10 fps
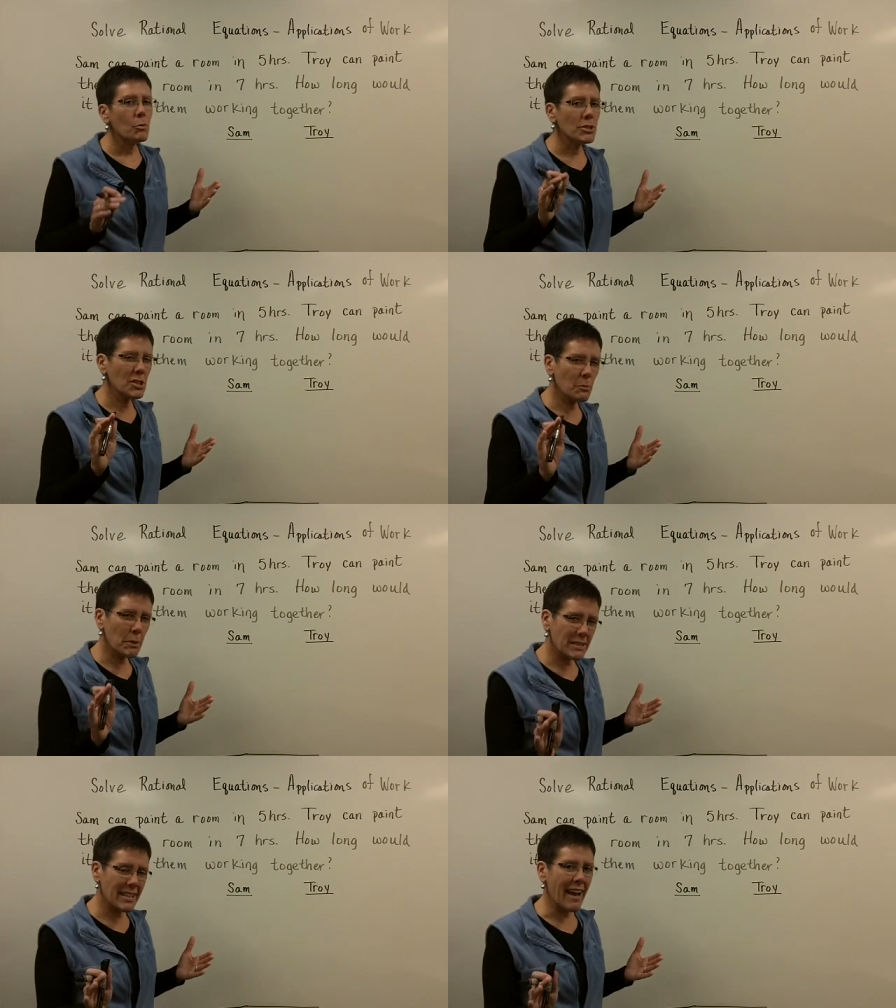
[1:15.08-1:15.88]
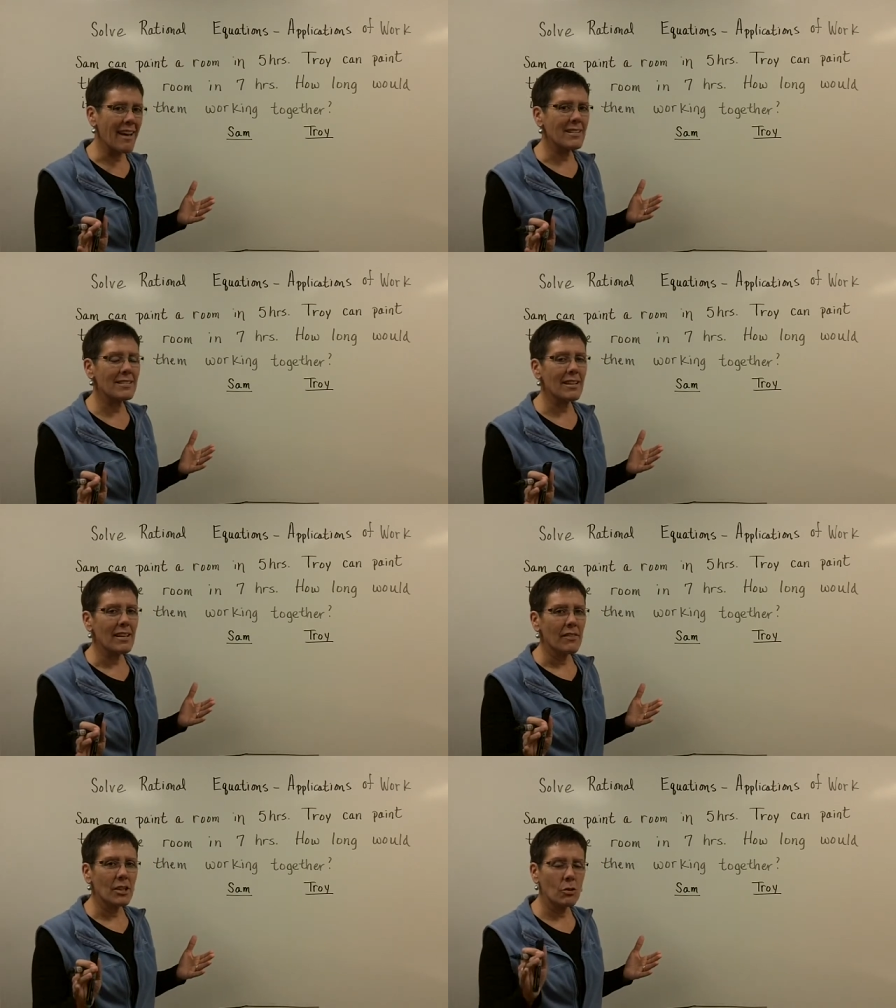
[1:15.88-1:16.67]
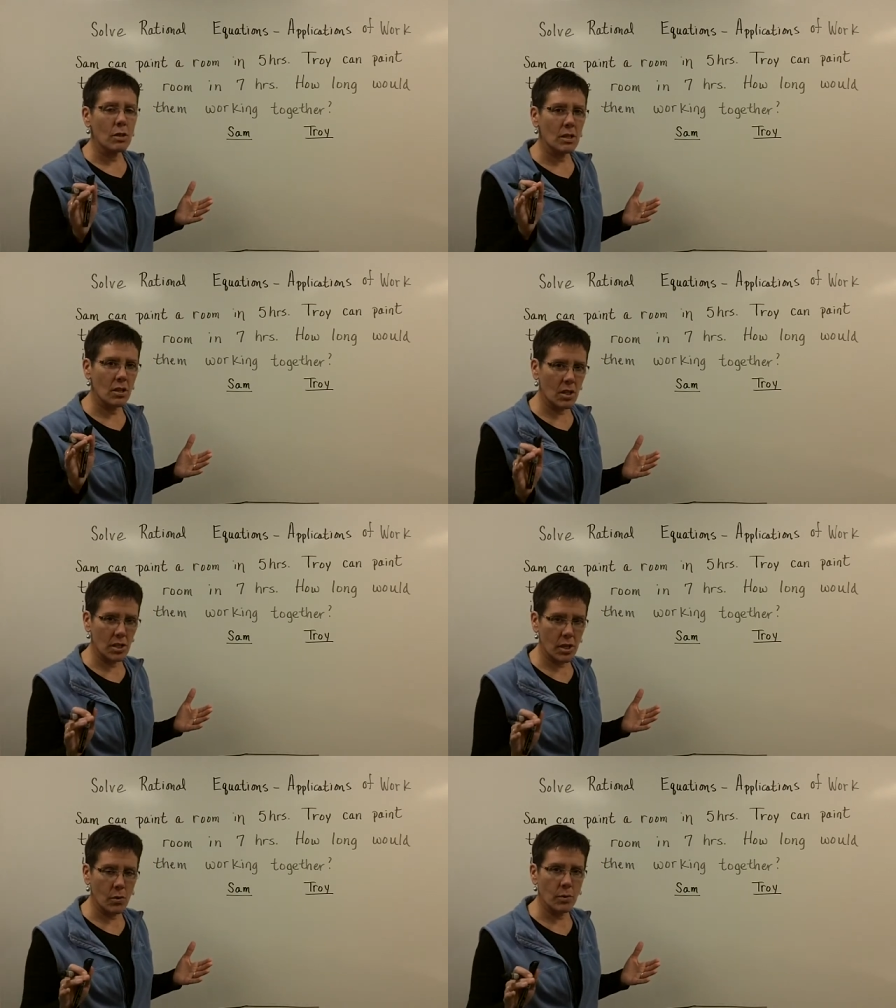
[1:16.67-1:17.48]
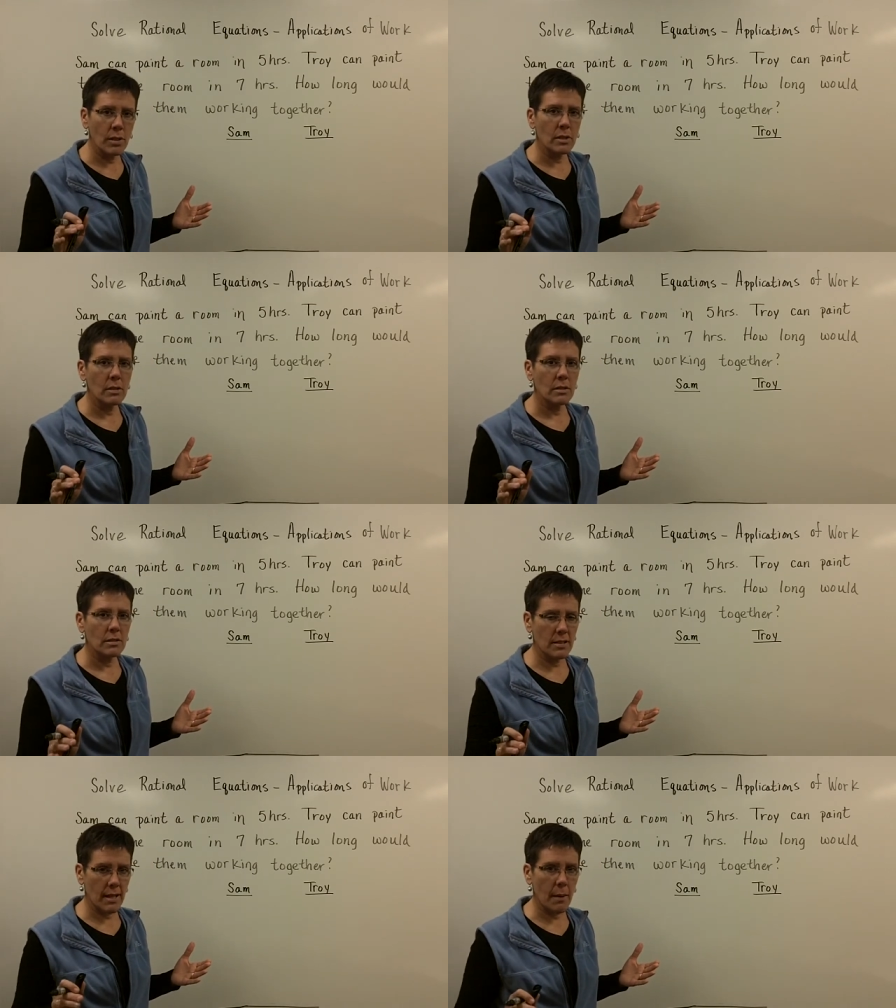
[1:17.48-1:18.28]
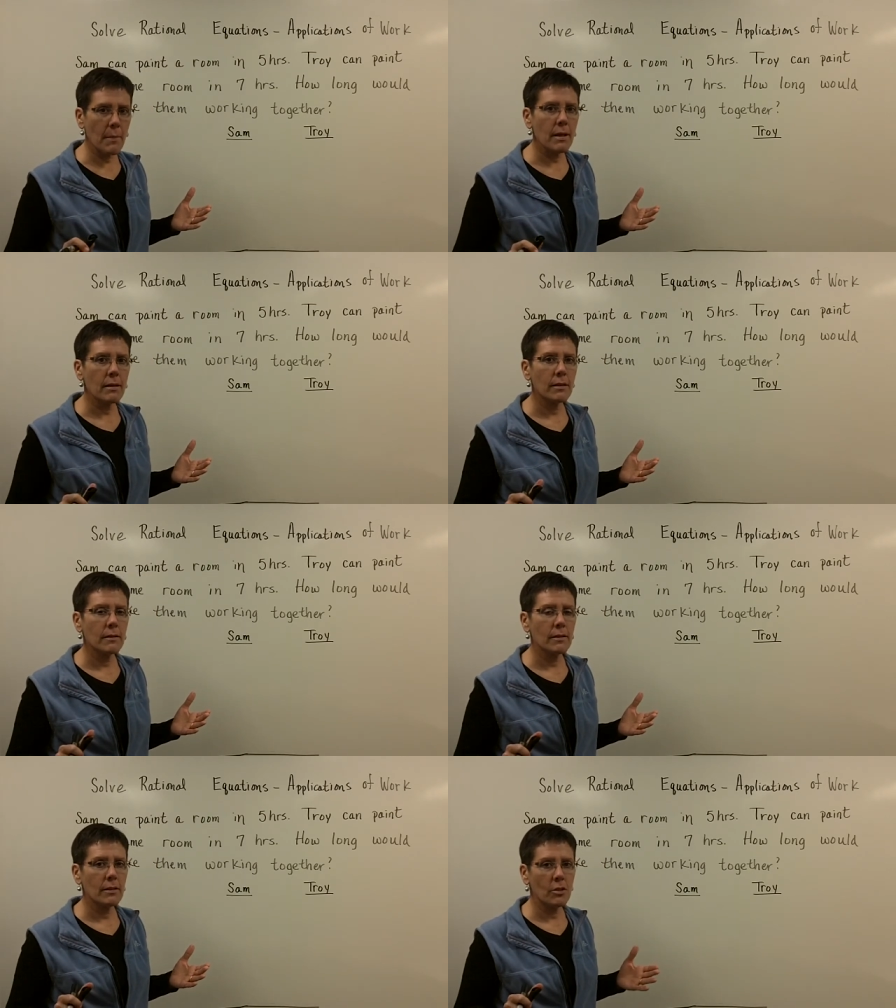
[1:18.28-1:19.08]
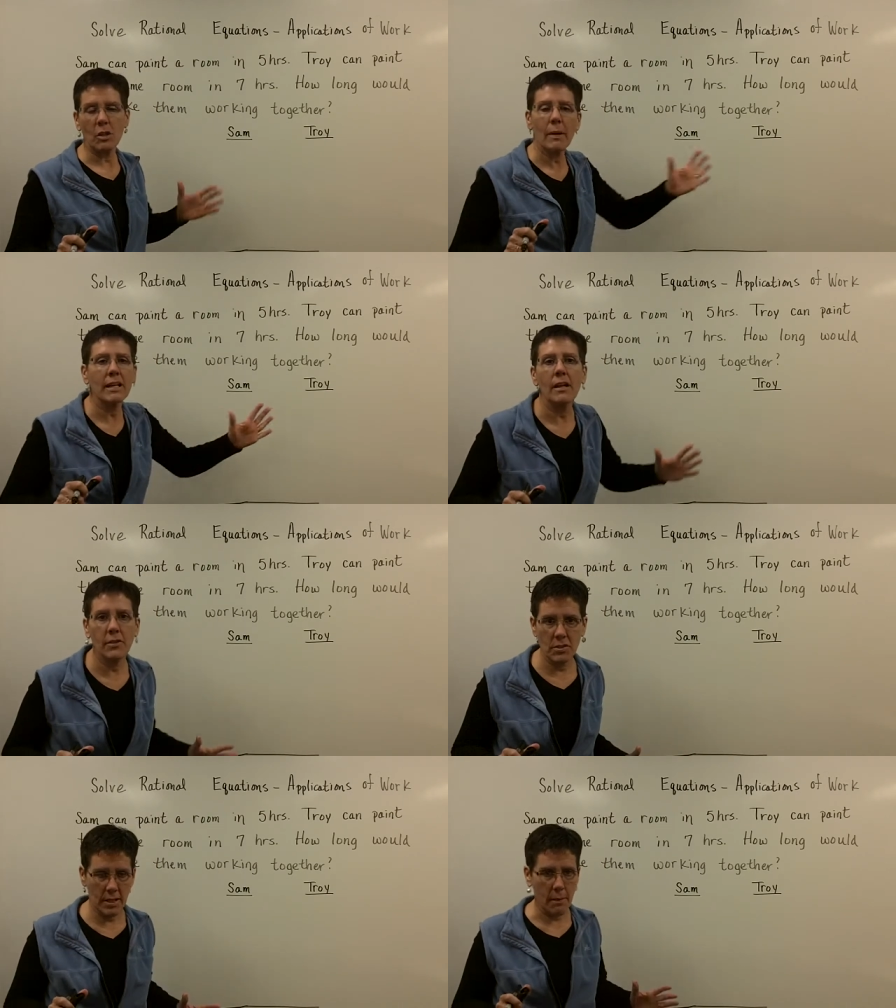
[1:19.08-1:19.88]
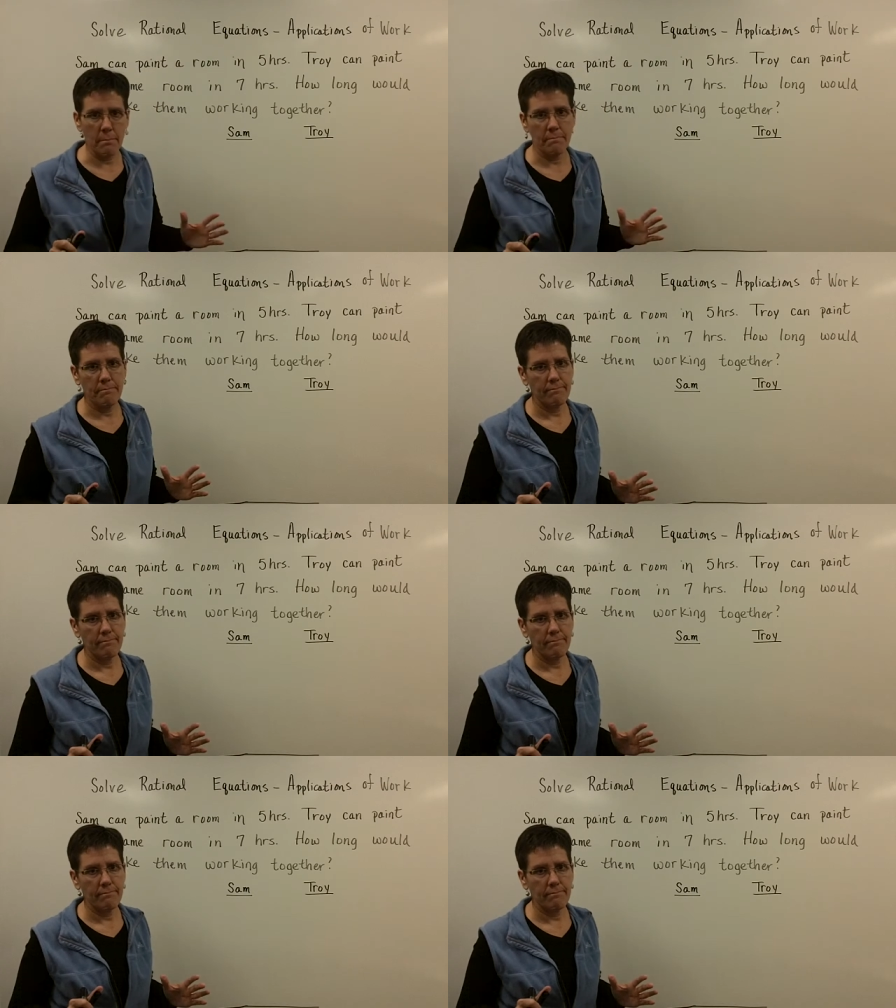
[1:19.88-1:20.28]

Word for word: Would you pretend that you could clone Sam you can make another SAM.